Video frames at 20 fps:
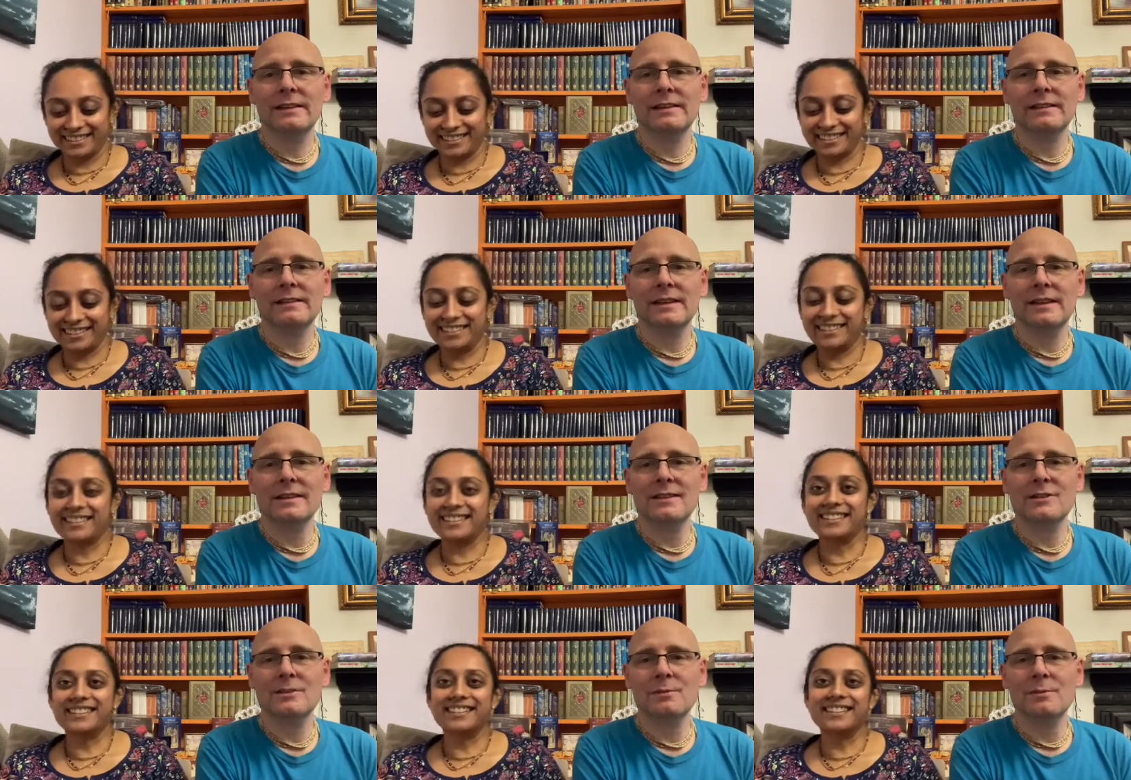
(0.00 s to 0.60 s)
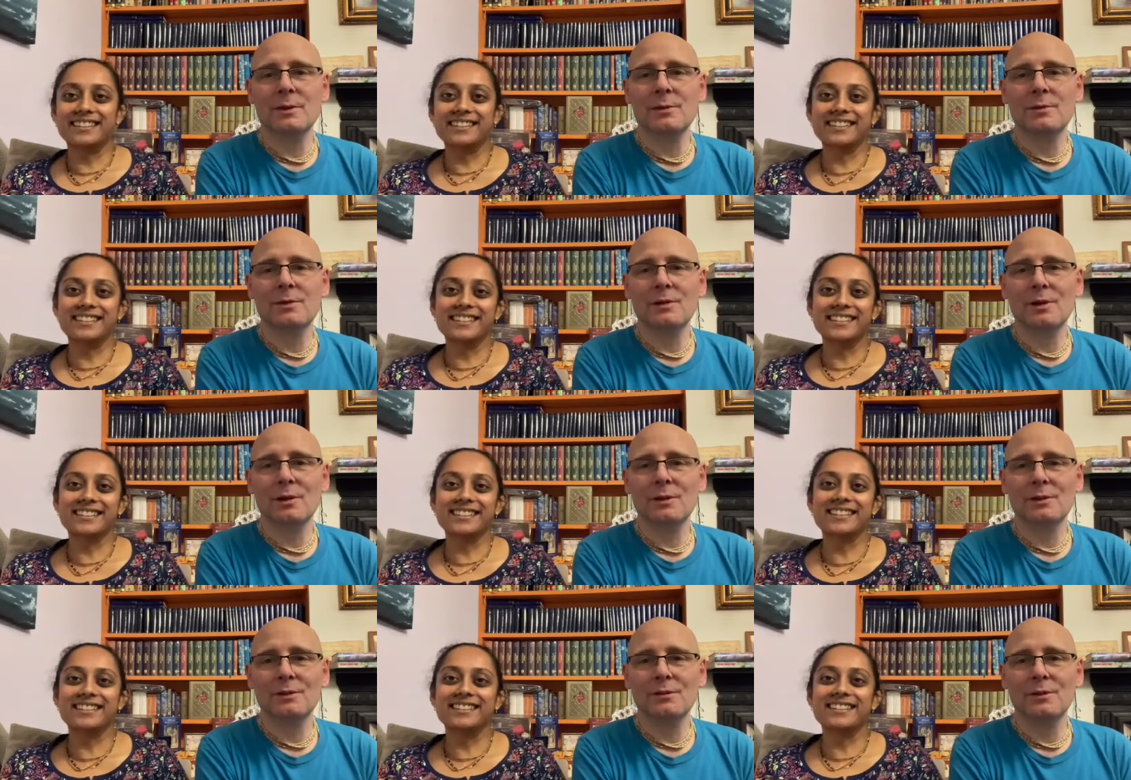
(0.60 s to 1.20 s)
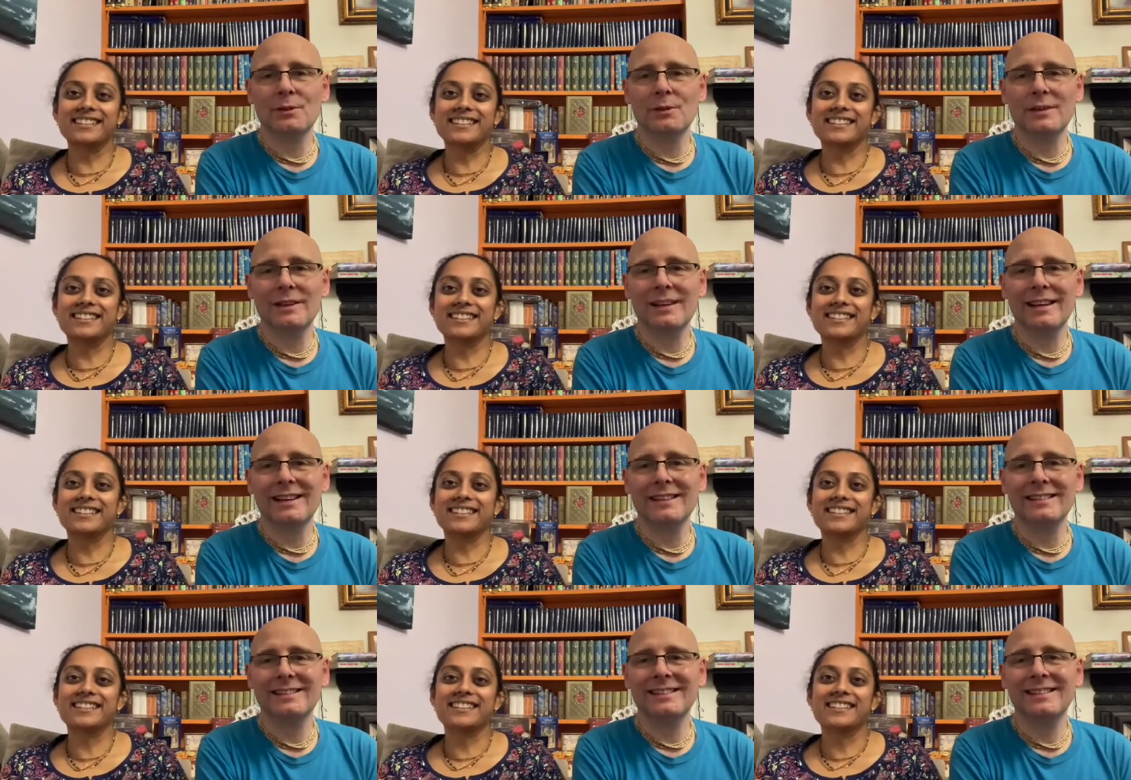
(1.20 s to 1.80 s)
Speaker 1: Nice to be with all of you
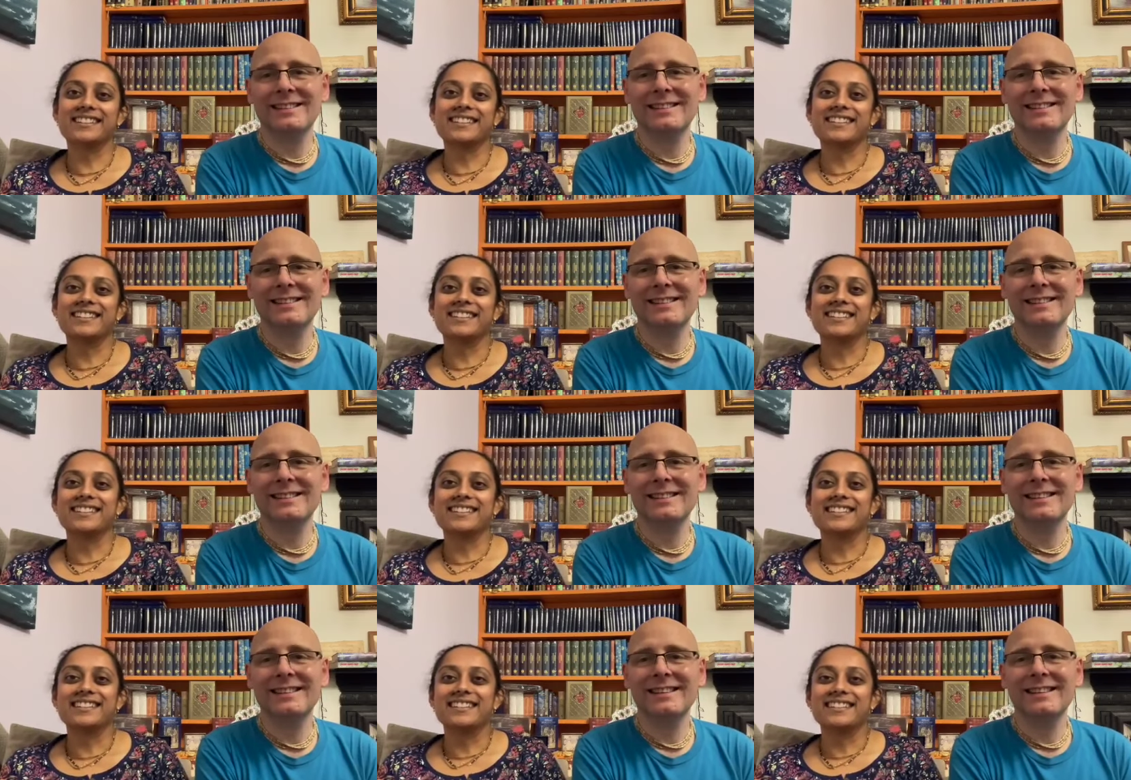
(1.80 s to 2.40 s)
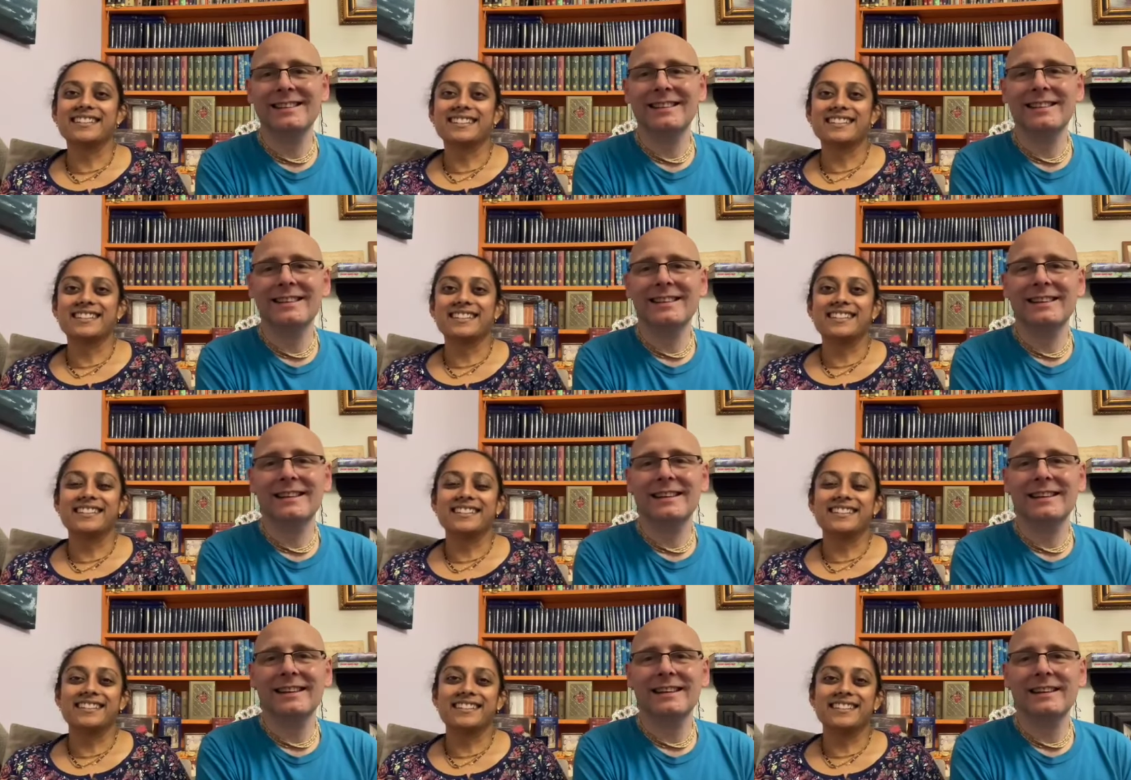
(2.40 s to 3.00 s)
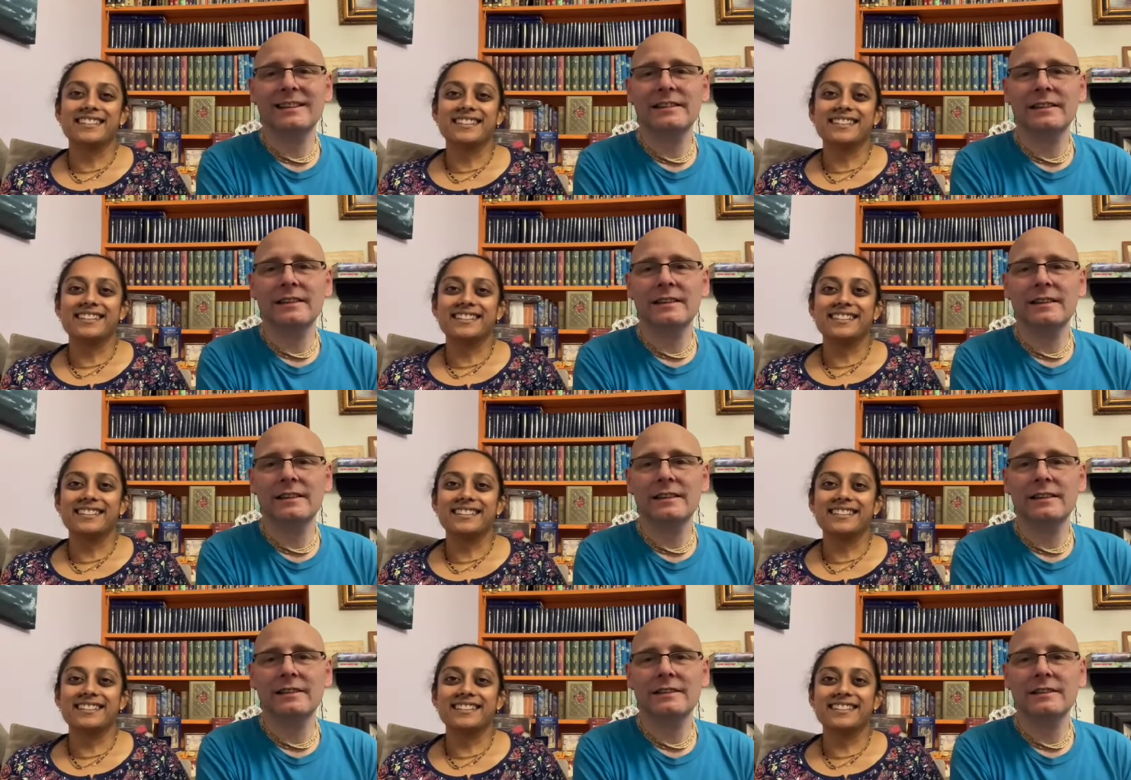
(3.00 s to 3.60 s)
again. And
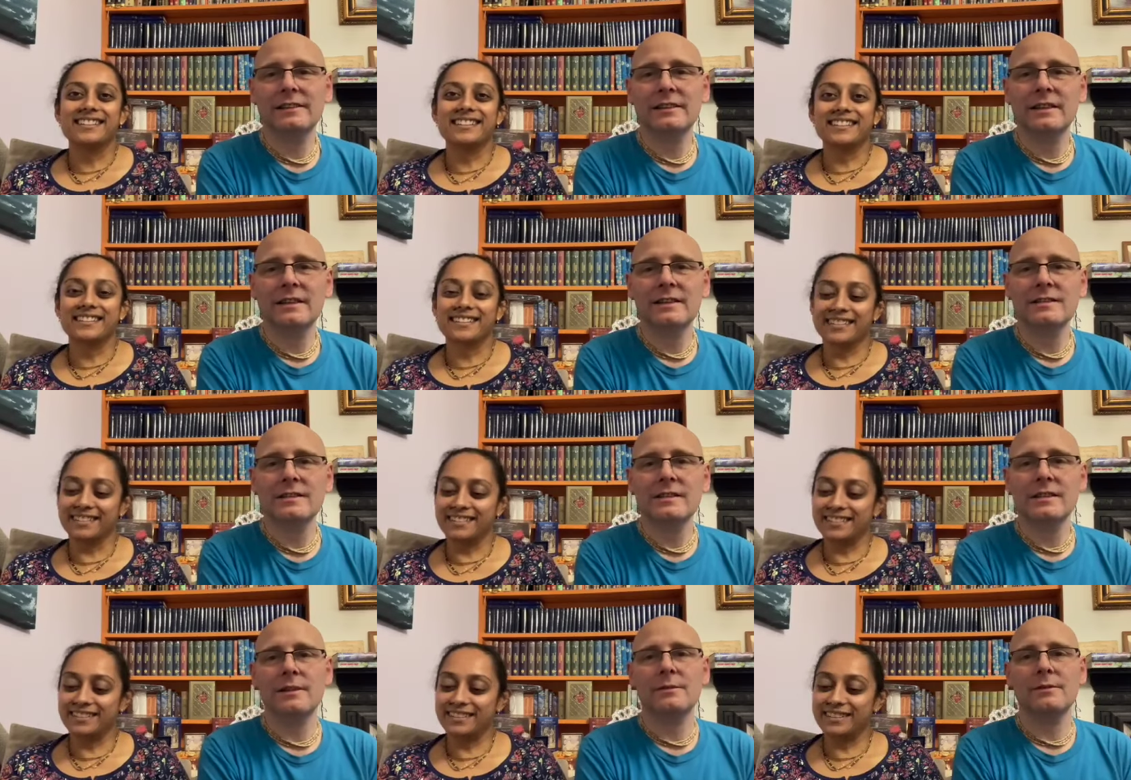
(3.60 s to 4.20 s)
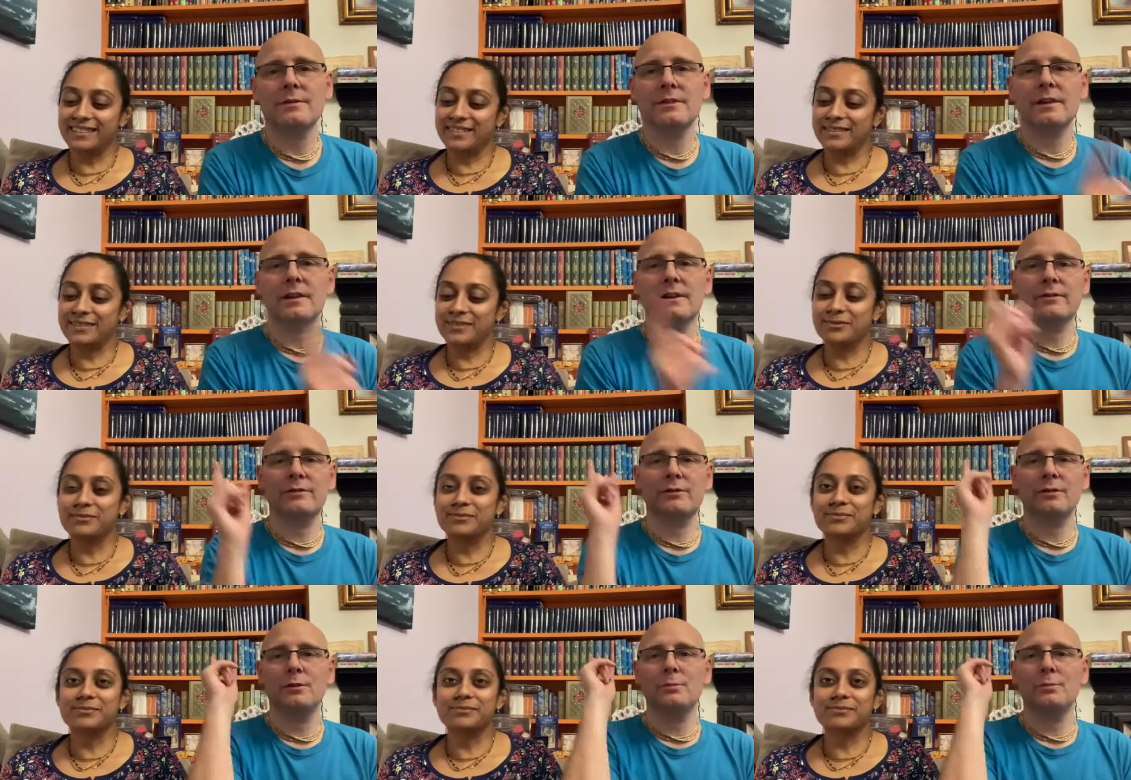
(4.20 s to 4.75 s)
uh, you can see we've got a few